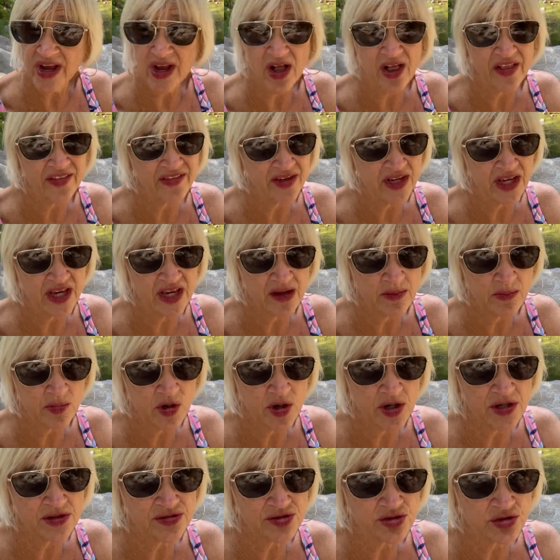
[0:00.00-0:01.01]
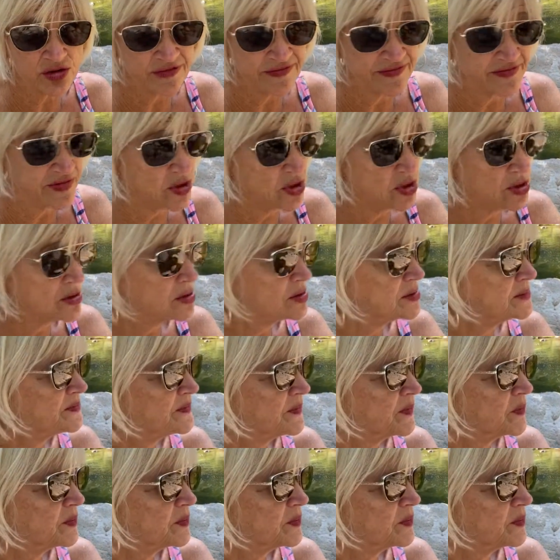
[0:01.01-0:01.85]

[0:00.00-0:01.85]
All the campgrounds are full.